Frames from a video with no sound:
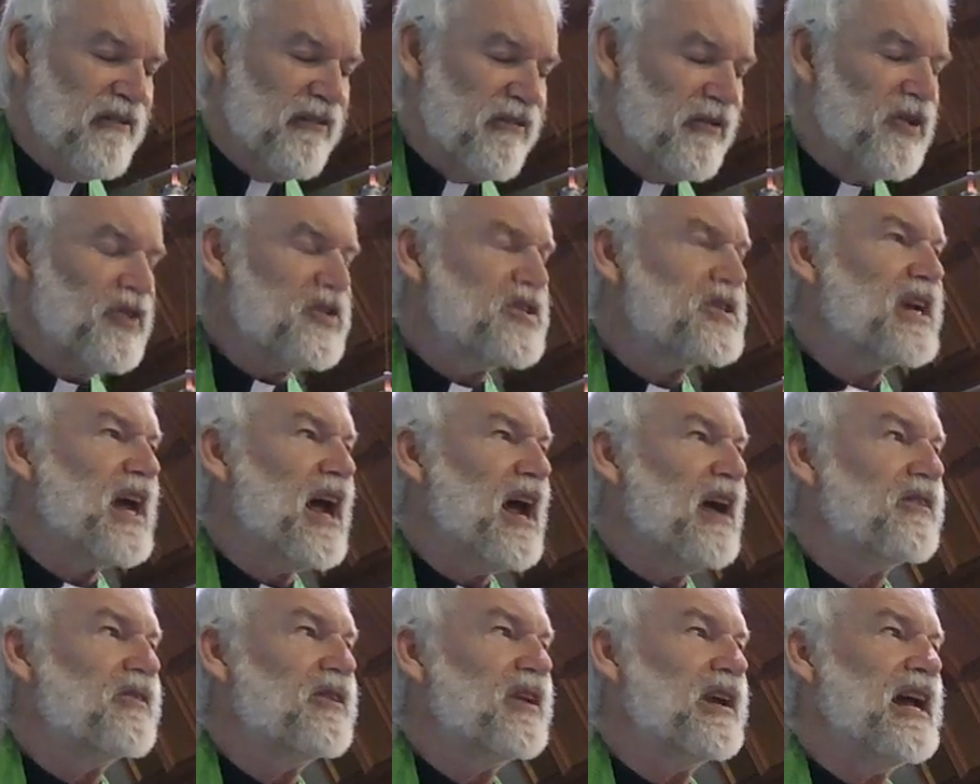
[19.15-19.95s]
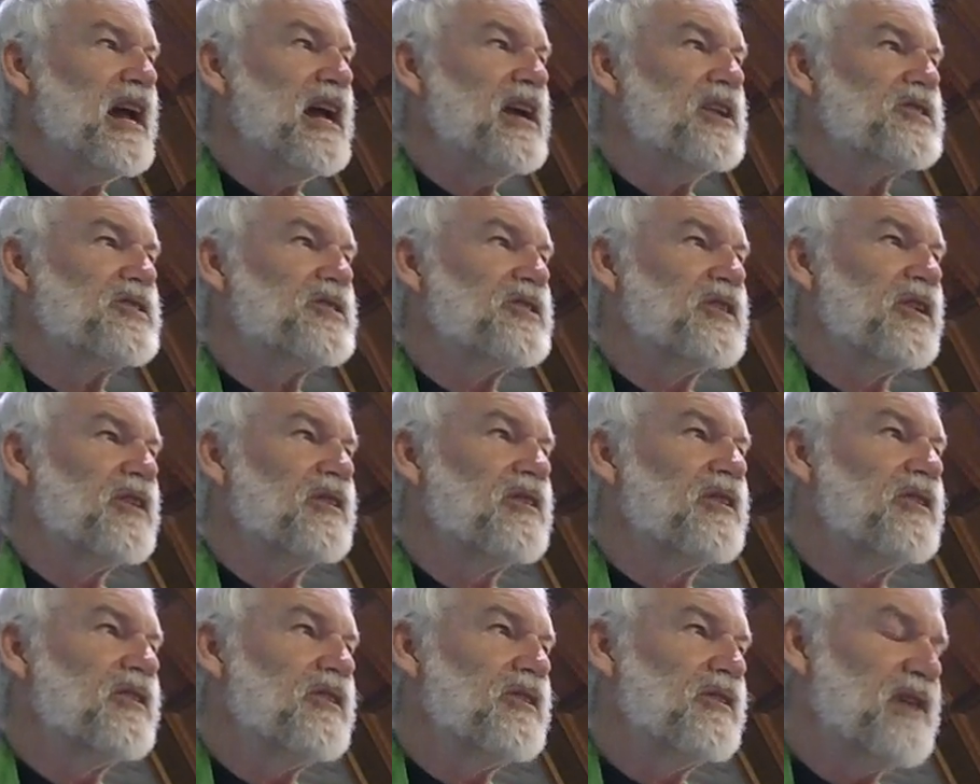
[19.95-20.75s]
First
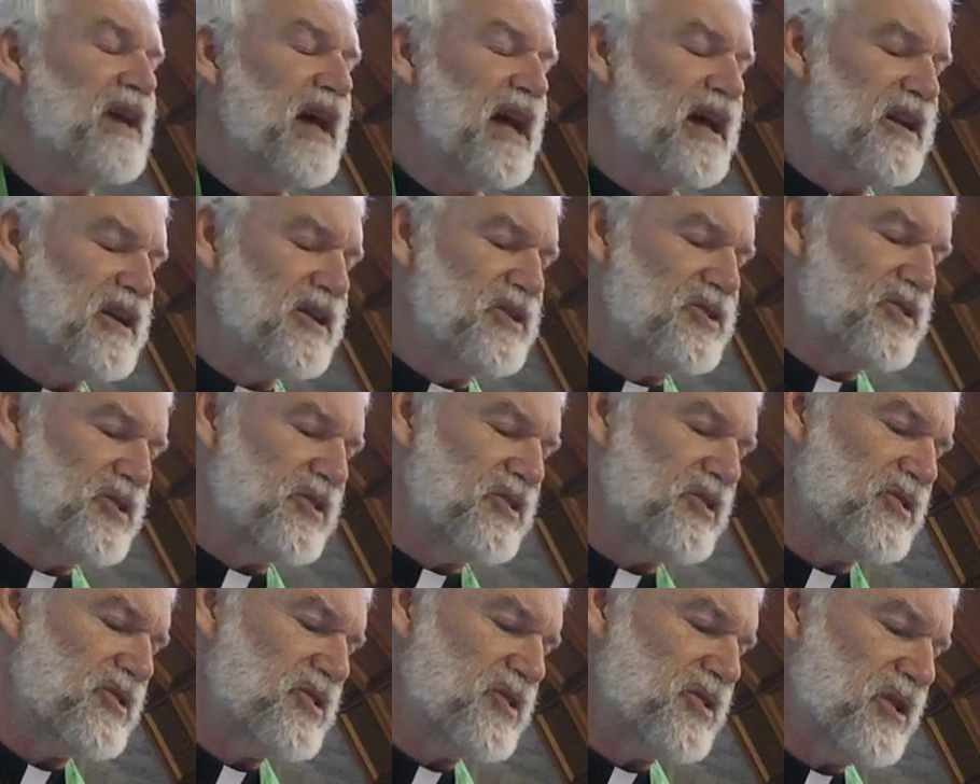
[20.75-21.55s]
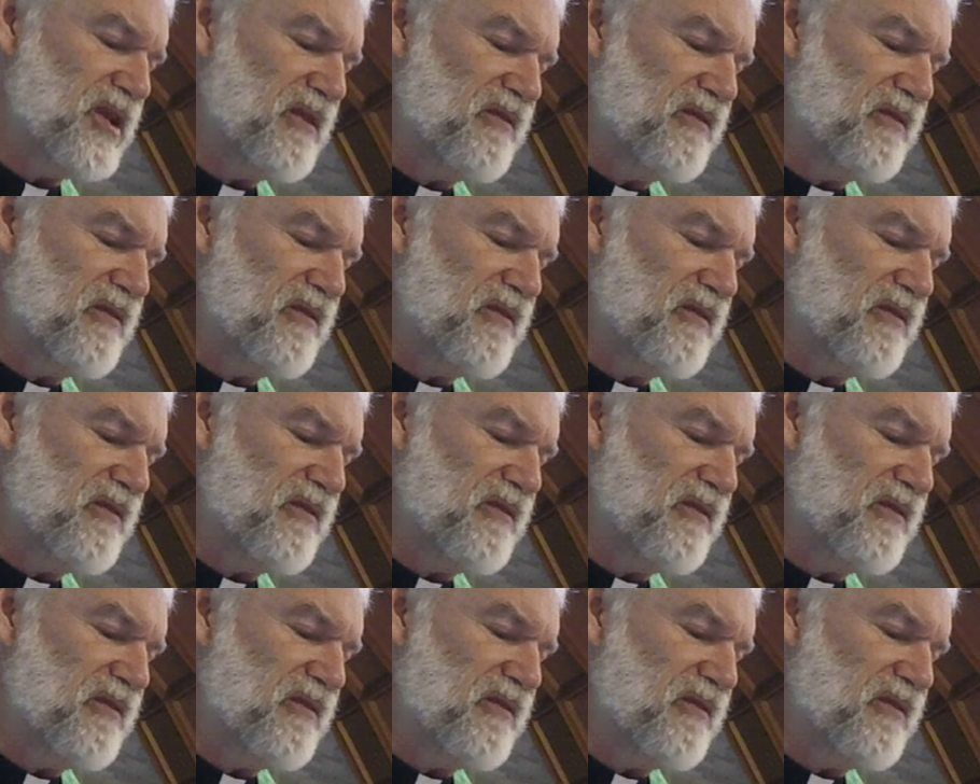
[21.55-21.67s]
Congregational United Church